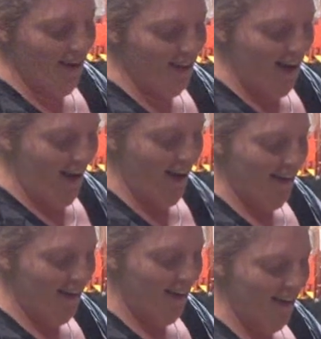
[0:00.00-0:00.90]

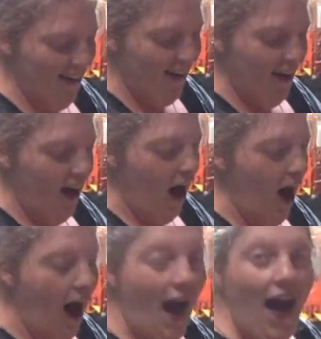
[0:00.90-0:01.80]
Lisa.
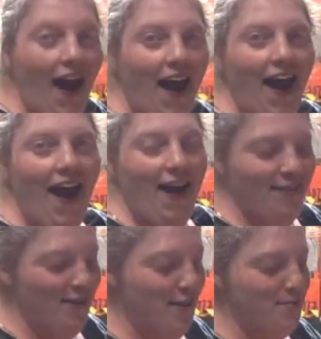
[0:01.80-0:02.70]
I
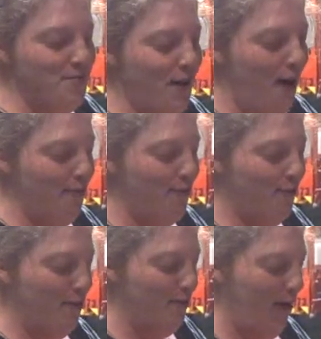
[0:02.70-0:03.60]
am doing props
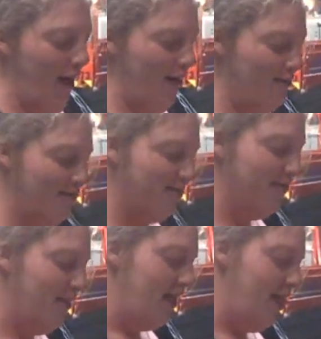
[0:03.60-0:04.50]
for the play.
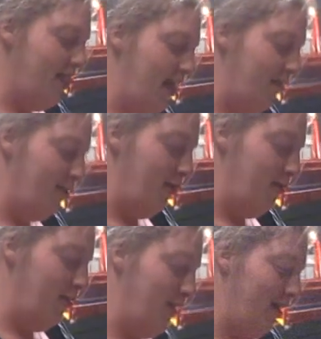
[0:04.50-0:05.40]
On your
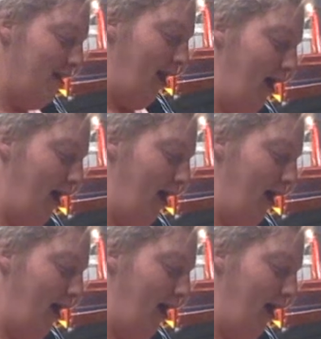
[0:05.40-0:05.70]
birthday.